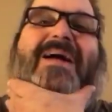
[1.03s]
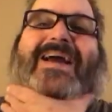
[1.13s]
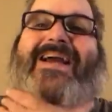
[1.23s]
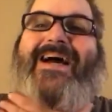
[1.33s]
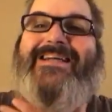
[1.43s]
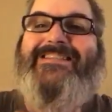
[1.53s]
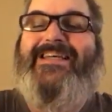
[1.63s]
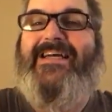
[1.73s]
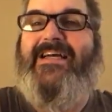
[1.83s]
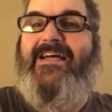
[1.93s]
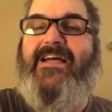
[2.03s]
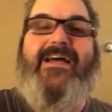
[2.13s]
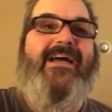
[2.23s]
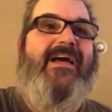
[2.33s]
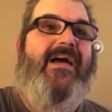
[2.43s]
Hey guys,
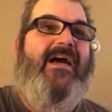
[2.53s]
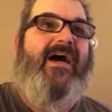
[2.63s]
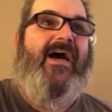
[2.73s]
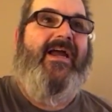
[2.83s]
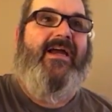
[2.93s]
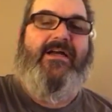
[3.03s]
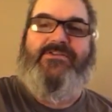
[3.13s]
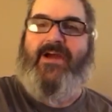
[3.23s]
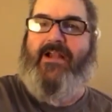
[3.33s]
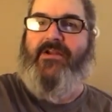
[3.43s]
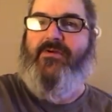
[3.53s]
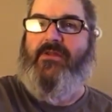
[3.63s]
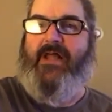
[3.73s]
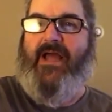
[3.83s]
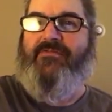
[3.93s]
I uh, tried to do
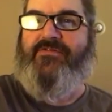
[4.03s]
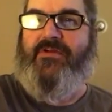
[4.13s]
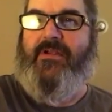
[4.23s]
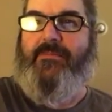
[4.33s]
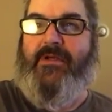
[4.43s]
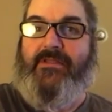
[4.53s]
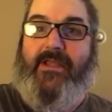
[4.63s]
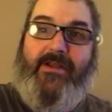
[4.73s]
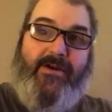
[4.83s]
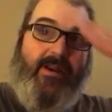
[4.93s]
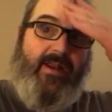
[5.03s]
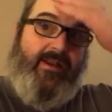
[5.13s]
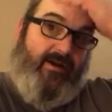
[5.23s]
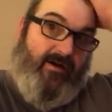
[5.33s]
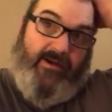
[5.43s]
a live stream, but the internet
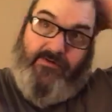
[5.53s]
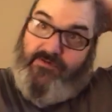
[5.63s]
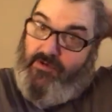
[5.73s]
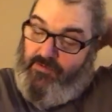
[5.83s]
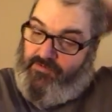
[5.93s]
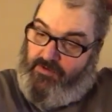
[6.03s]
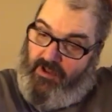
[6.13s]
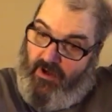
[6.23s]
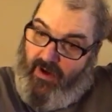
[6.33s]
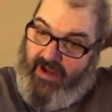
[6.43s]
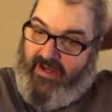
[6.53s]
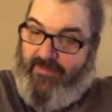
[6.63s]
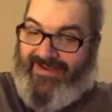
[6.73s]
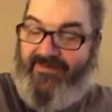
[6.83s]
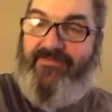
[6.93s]
here is too slow. I
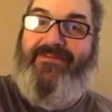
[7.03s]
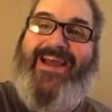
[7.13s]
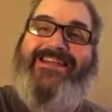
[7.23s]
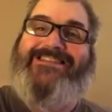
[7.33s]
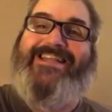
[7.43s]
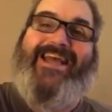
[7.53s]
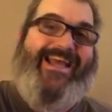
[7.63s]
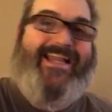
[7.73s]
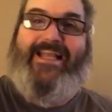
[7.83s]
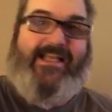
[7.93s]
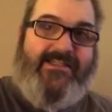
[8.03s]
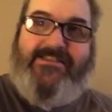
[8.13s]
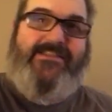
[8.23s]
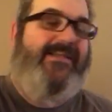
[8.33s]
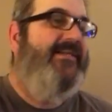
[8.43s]
am at Fast
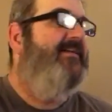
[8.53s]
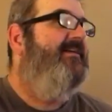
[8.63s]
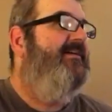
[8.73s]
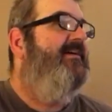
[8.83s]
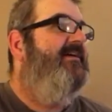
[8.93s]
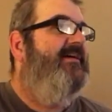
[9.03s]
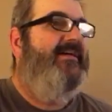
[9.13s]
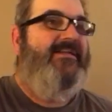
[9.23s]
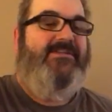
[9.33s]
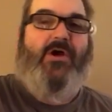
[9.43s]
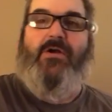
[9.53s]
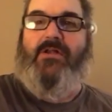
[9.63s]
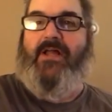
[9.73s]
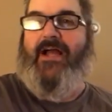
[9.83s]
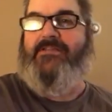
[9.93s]
Eddie's in Tok,
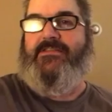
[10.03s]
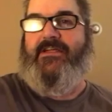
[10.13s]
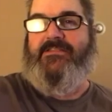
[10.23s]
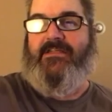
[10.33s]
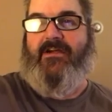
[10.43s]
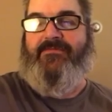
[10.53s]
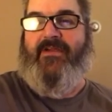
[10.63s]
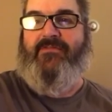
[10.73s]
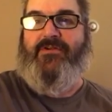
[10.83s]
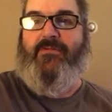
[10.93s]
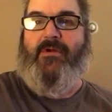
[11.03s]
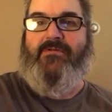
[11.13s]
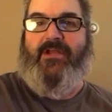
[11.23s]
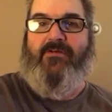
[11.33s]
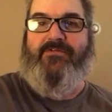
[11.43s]
Alaska. It's our favorite little
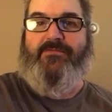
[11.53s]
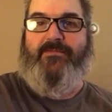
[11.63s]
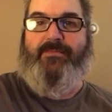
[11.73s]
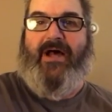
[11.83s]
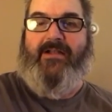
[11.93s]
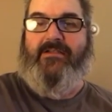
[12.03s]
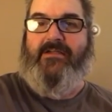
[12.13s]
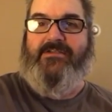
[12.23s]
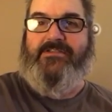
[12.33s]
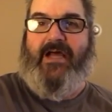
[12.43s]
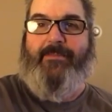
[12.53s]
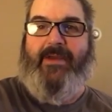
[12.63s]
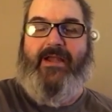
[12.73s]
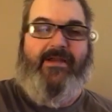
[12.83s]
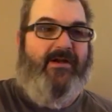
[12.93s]
motel spot to uh, stop
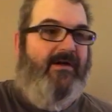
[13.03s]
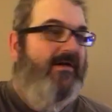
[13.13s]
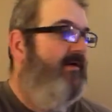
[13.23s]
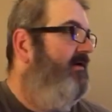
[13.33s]
at here.